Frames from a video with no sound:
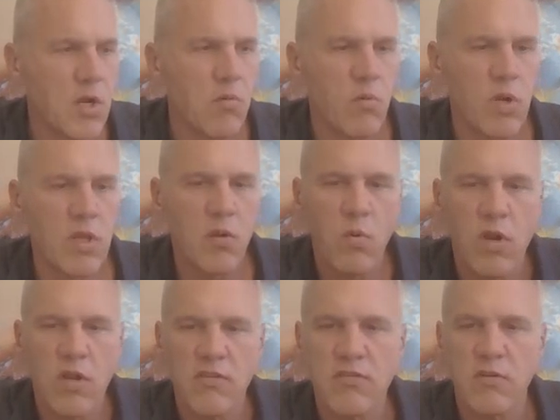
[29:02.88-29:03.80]
you know, really
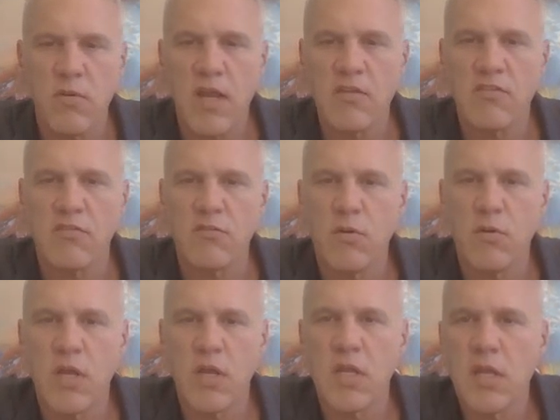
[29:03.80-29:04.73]
what is the right
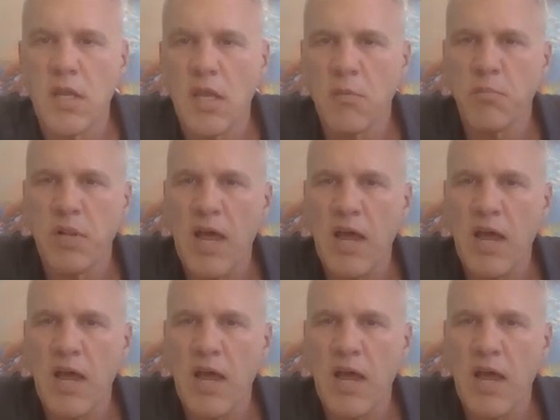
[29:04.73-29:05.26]
story and